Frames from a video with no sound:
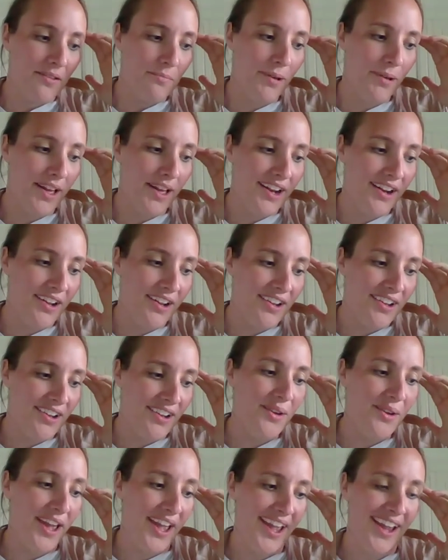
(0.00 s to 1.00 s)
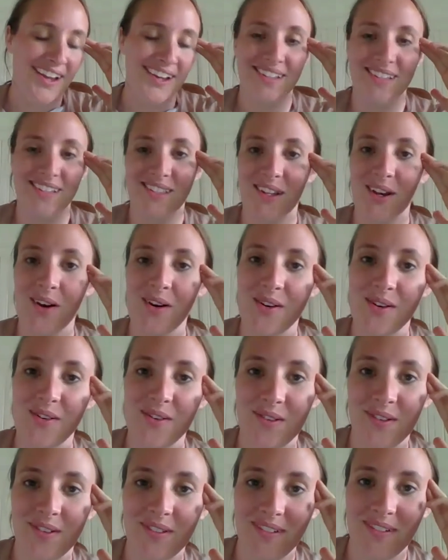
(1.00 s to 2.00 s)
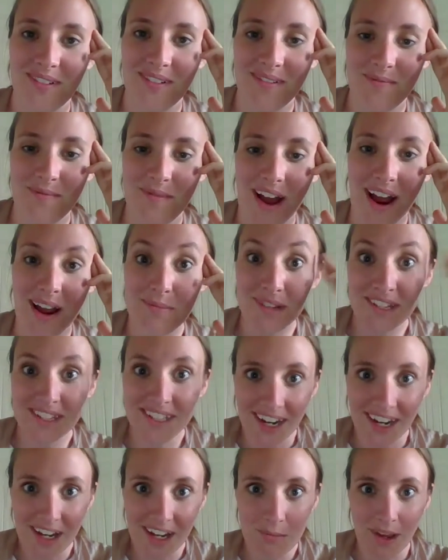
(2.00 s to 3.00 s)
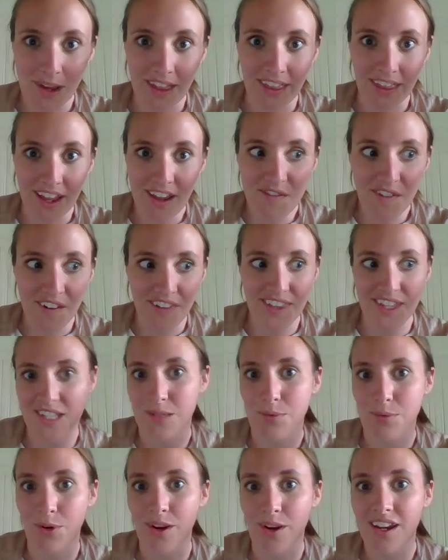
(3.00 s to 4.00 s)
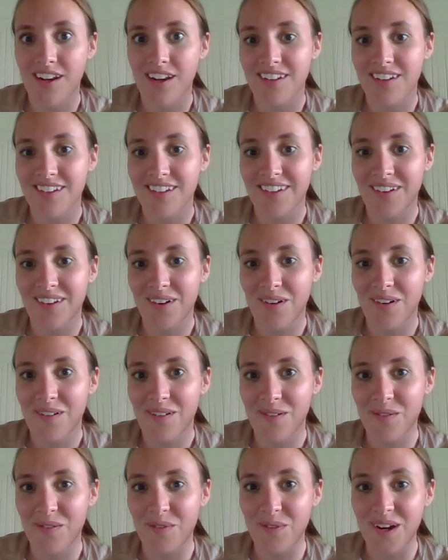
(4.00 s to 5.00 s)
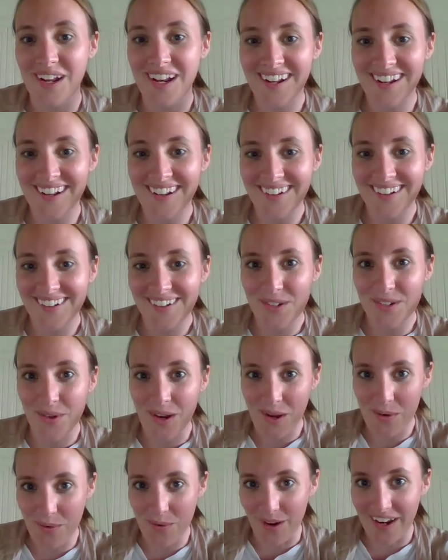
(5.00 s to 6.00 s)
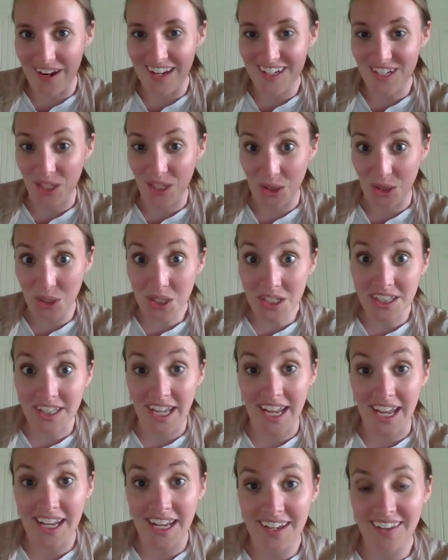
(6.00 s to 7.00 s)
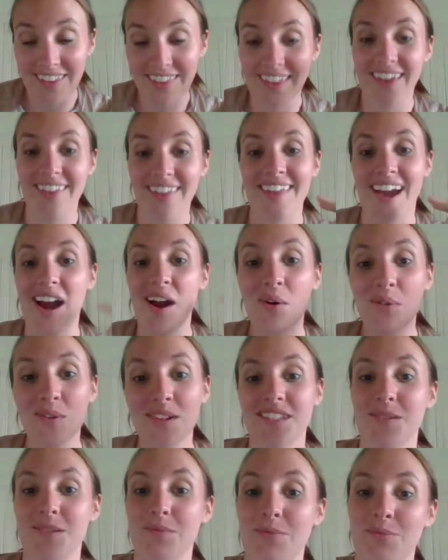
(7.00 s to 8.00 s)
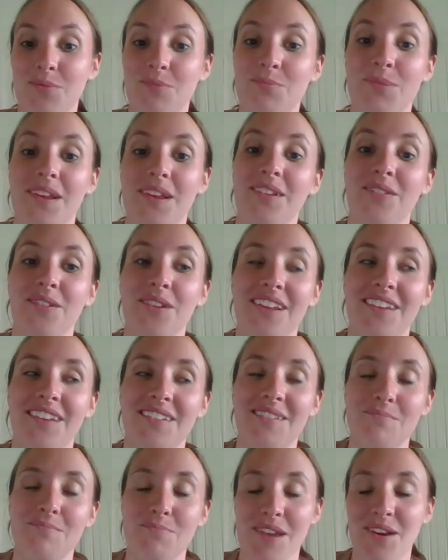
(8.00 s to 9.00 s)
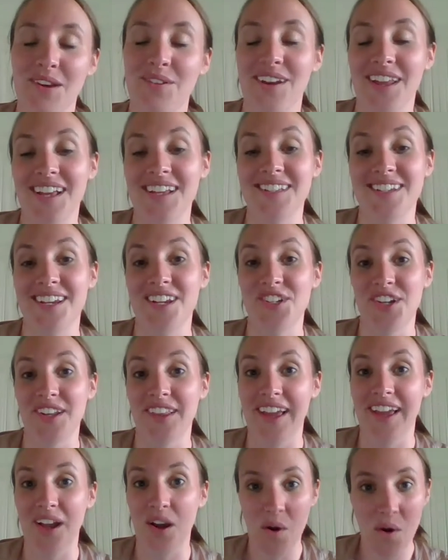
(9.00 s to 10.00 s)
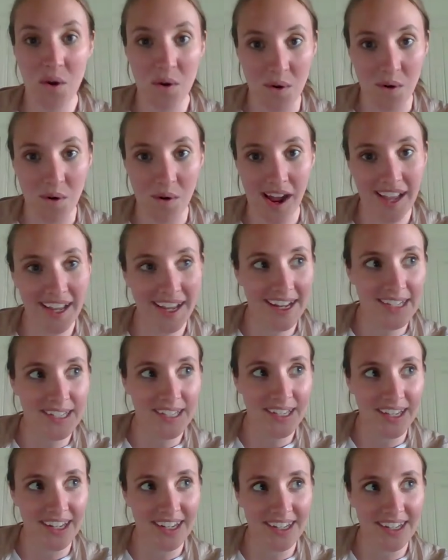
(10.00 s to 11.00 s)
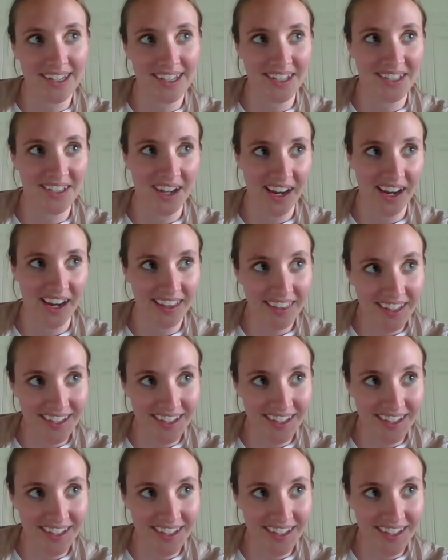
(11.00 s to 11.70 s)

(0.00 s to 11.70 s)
But okay, so I'm designing my life at this point. what do I want it to look like? Like that was a big realization. Like, oh, I get to design